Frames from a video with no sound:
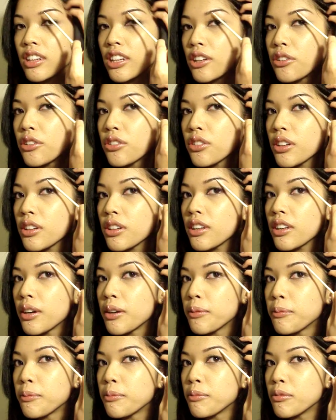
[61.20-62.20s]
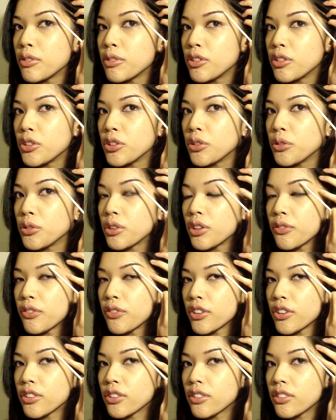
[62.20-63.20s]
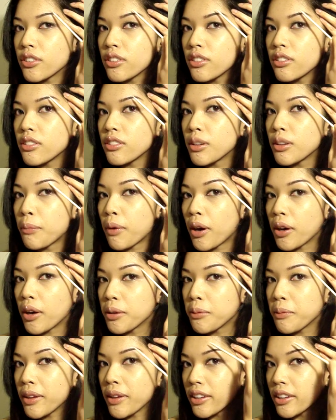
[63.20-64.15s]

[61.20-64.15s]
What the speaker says: they usually do the bottom